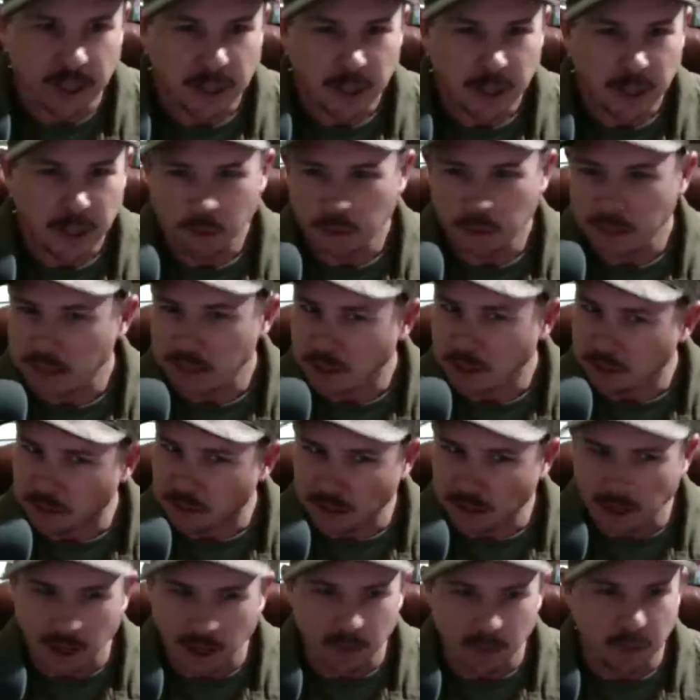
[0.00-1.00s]
we talked a
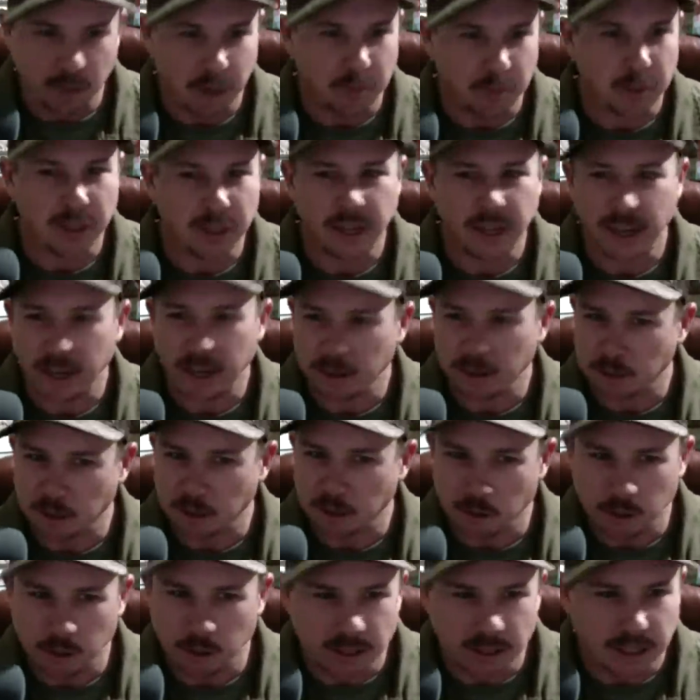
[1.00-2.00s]
lot about potato
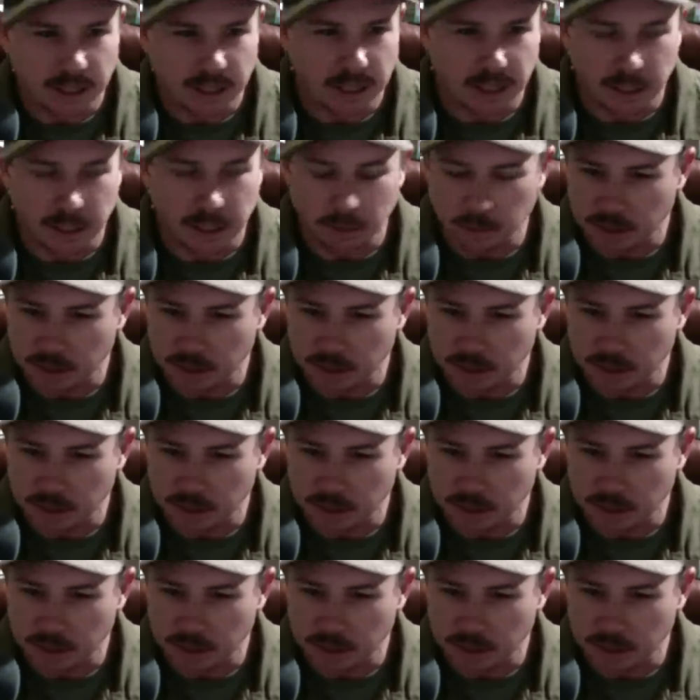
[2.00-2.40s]
growing tips